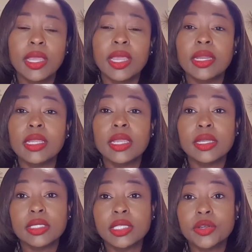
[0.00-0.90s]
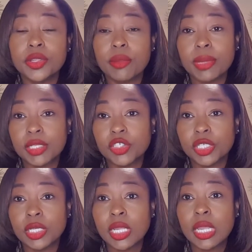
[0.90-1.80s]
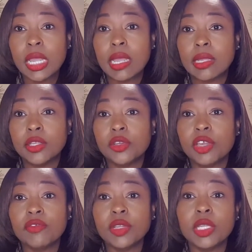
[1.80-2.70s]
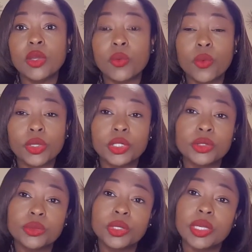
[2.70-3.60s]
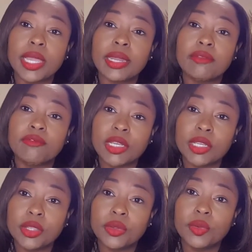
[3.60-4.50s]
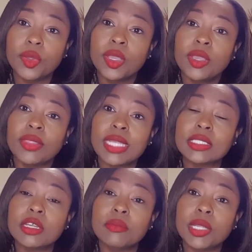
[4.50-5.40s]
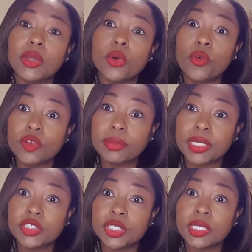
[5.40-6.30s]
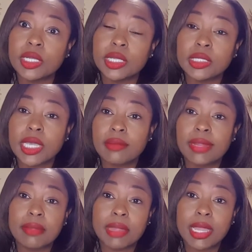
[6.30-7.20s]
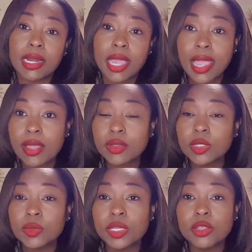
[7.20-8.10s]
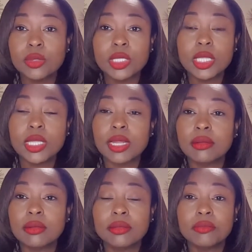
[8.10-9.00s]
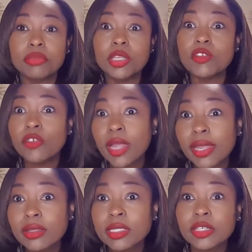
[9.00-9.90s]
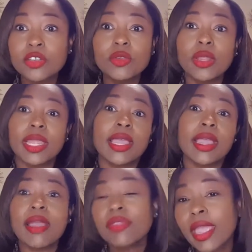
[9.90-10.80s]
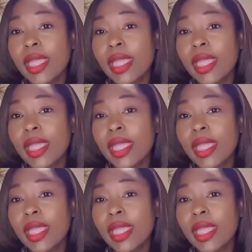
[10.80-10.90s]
And again, consider your budget. You definitely don't want to look at a venue that's going to be over budget. It's kind of like buying a house when you see that beautiful house and you like, I have to